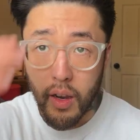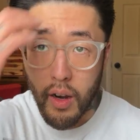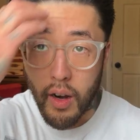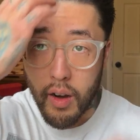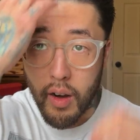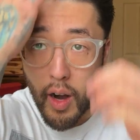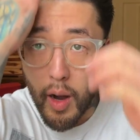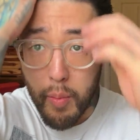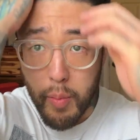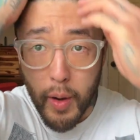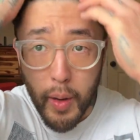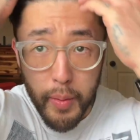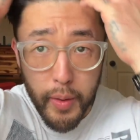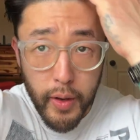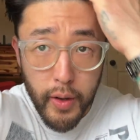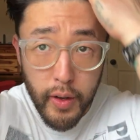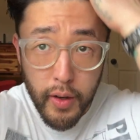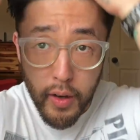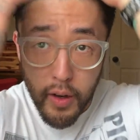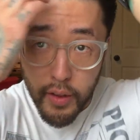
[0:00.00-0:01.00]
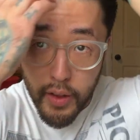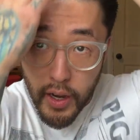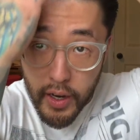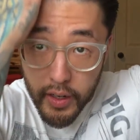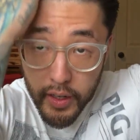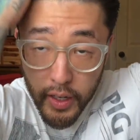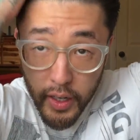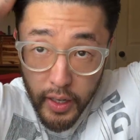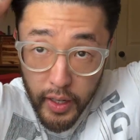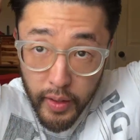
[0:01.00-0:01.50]
Alright, probably going to call that
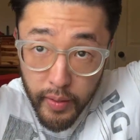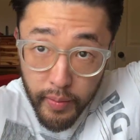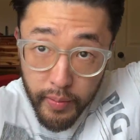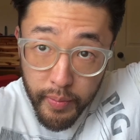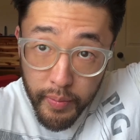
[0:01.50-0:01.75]
done.